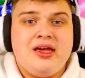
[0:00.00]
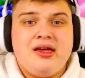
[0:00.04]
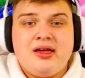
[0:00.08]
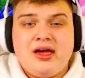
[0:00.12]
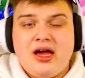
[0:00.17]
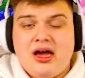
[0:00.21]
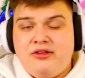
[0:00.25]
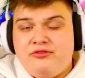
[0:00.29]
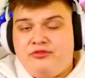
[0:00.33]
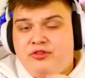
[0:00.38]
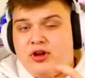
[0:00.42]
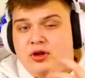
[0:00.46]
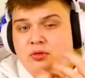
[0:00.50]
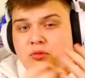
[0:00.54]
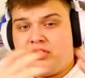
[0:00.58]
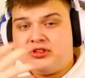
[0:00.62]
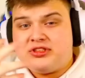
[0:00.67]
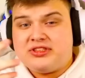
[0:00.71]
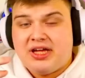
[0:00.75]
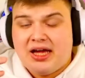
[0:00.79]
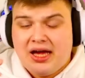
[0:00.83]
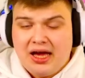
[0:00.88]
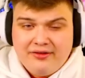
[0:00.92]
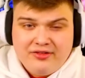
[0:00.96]
And for the ones
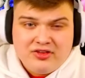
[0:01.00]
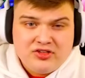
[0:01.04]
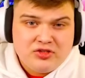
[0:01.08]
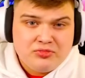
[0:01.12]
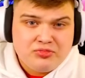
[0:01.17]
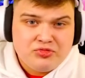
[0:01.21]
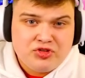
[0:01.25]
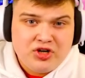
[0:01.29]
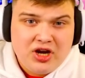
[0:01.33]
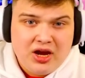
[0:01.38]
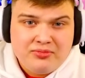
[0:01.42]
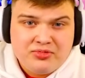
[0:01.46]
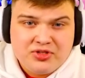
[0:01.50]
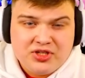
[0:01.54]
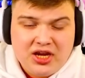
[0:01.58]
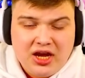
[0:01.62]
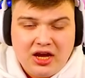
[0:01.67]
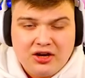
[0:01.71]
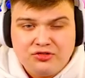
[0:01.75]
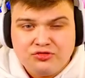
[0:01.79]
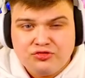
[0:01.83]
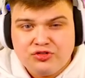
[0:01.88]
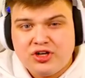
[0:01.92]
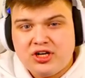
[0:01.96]
that haven't subscribed yet,
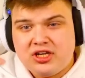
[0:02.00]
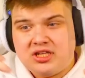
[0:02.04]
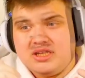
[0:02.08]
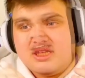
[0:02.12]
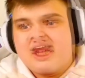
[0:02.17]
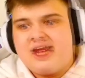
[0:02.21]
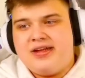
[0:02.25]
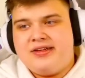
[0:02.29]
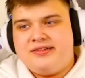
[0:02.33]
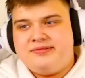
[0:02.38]
I'd really,